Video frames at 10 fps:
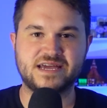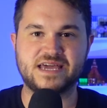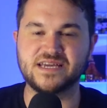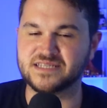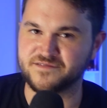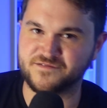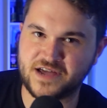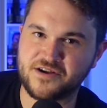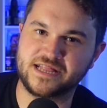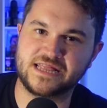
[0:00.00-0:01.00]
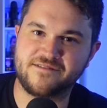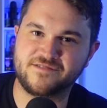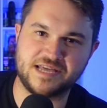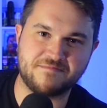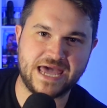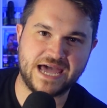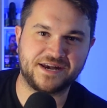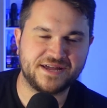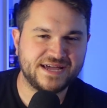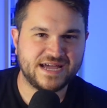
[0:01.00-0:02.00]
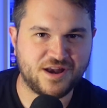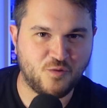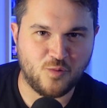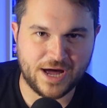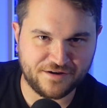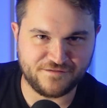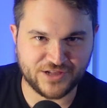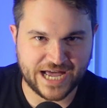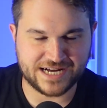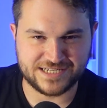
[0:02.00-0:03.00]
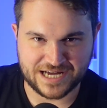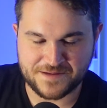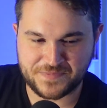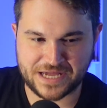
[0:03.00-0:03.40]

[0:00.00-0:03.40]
He is a very lovely man and a wonderful actor,